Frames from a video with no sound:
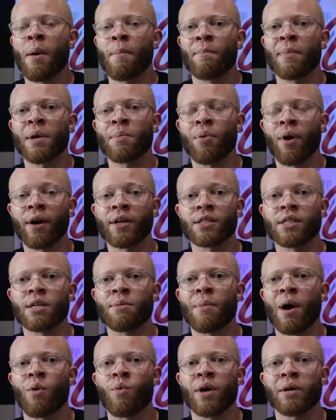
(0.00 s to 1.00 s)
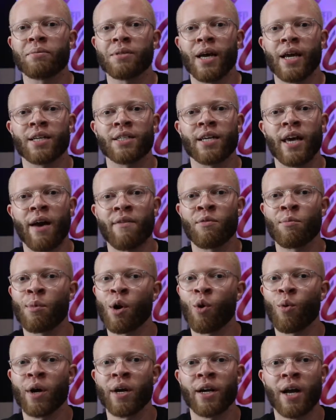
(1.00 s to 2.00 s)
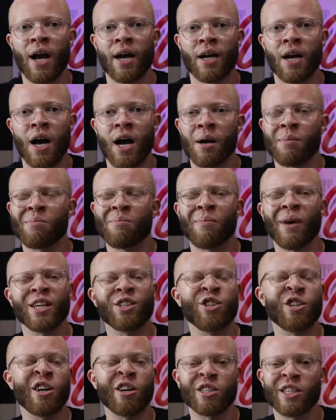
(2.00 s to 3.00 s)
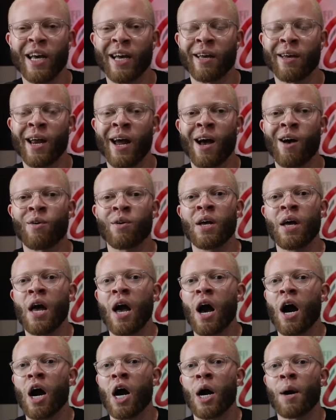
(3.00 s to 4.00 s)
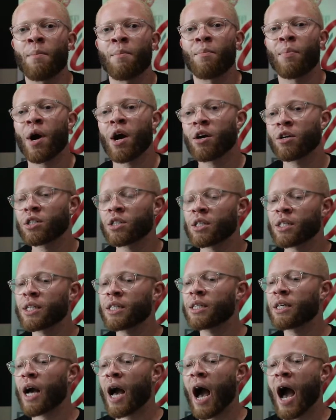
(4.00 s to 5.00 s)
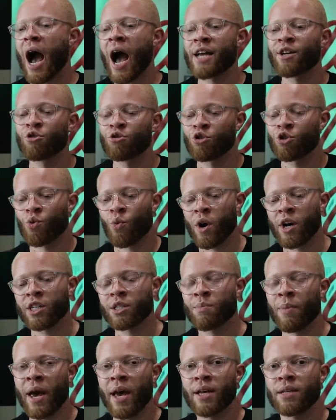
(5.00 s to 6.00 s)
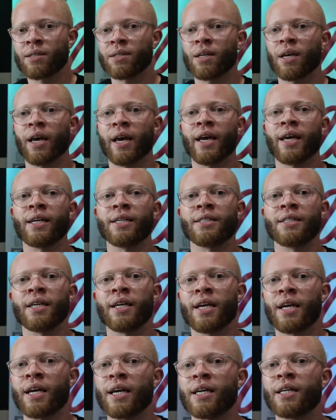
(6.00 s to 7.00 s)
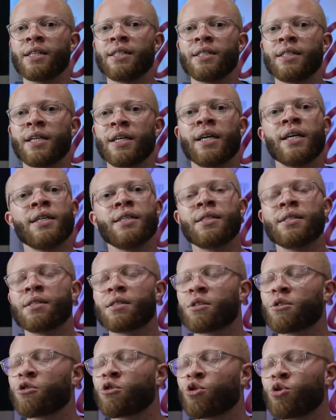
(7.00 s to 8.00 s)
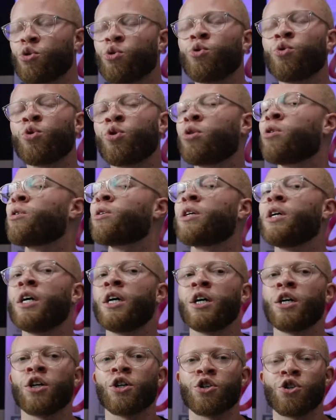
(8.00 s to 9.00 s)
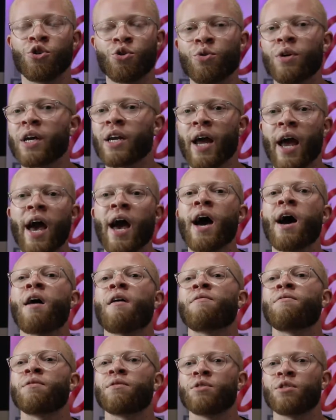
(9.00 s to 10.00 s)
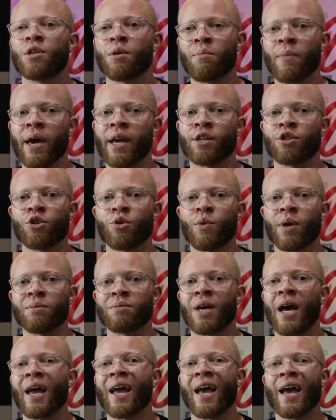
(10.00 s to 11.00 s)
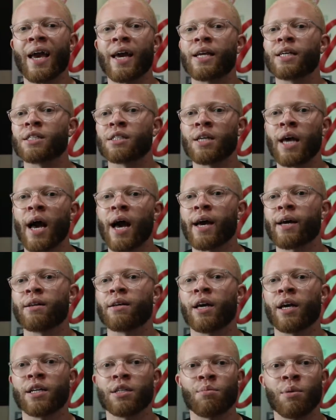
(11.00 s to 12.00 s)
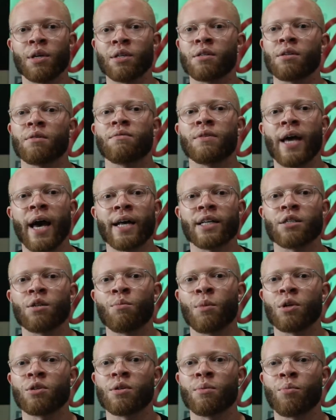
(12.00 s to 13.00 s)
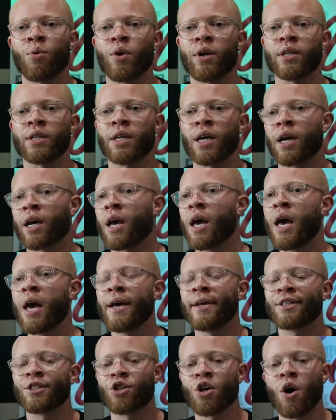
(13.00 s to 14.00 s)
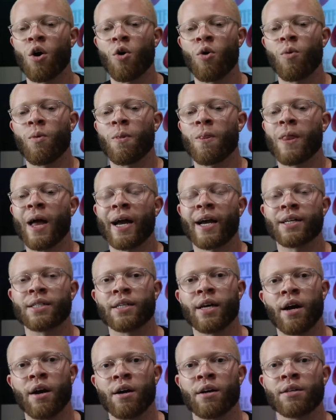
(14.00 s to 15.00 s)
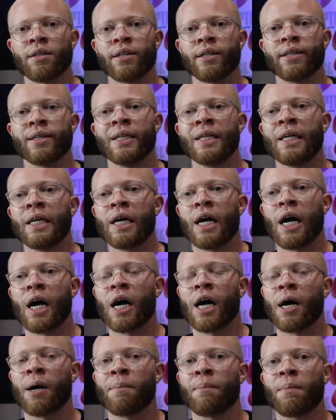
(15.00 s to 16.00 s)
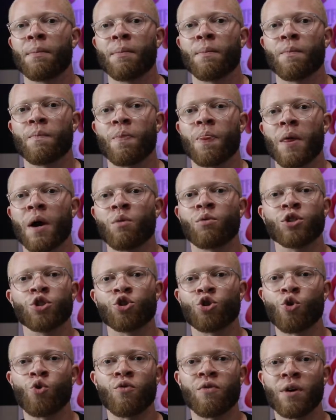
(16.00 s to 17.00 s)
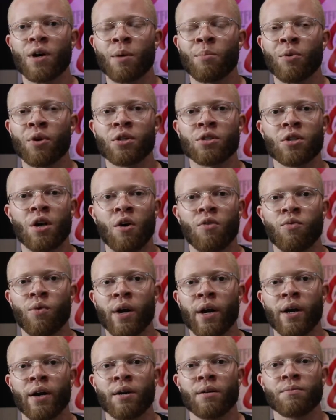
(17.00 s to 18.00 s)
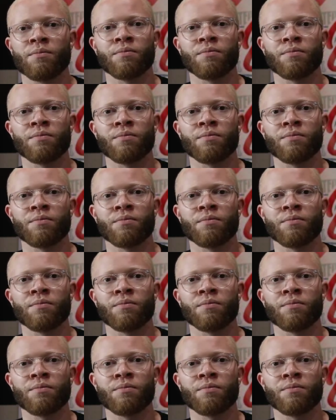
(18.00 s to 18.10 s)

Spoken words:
Me personally, my website is gavinboware.com. Make sure you go check it out. Personally, I use Squarespace. It is the easiest tool you can have to manage your website, and it's not expensive. That's the most important thing. So like I said earlier, I went to school for computer software.